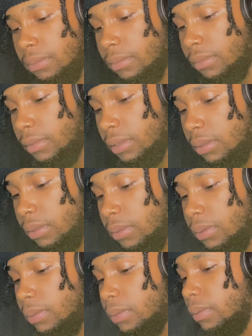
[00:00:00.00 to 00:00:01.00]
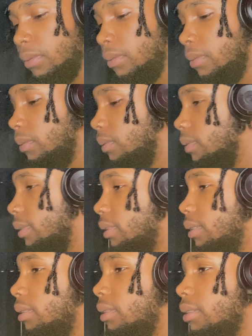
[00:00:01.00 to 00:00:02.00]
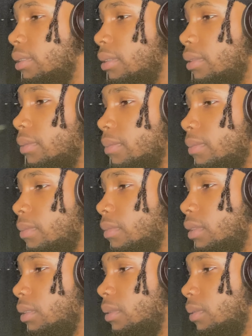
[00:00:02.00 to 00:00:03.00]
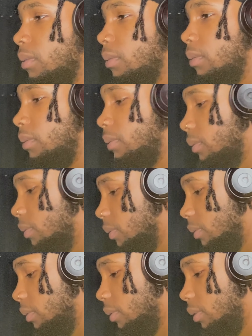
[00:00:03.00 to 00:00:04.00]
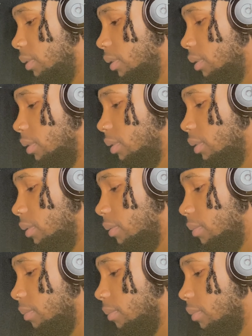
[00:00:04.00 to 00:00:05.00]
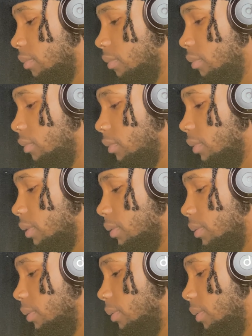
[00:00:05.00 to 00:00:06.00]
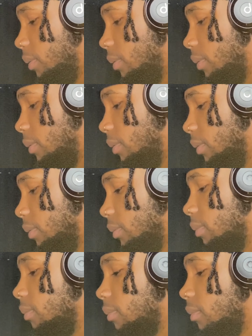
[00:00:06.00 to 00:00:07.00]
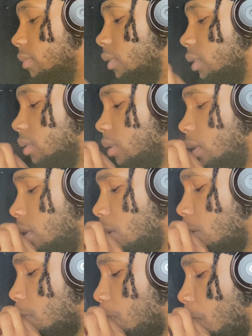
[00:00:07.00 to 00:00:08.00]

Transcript: that a lot of your favorite rappers hit a crossroad where they did what the fuck they set out to do,